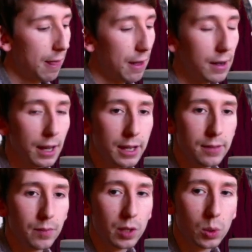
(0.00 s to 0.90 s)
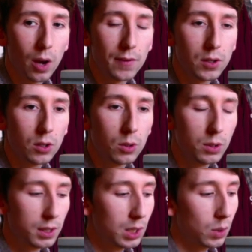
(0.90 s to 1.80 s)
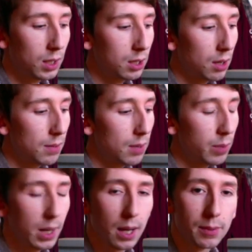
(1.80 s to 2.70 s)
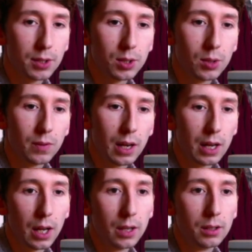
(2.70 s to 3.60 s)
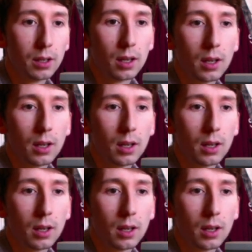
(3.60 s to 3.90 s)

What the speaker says: Okay, there's quite a few chords in this one, so I might break it up into two videos.